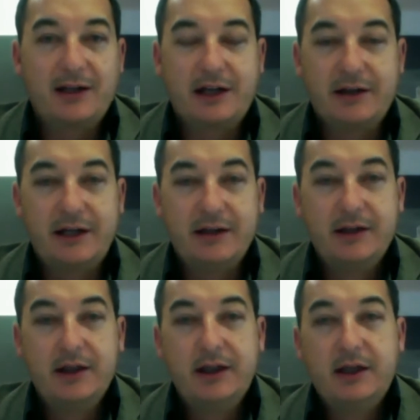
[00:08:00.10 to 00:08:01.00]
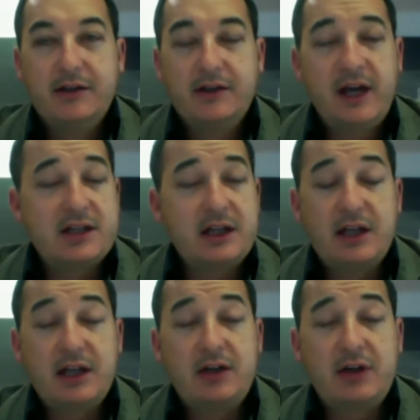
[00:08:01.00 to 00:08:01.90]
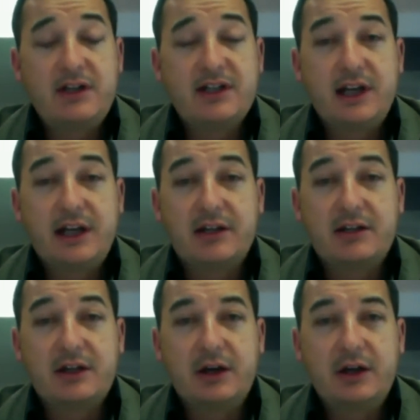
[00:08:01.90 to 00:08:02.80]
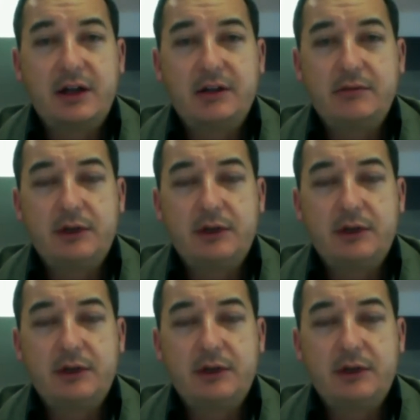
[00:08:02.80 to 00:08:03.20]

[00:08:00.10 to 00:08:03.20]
down there. So yeah, it's increasingly a concern, and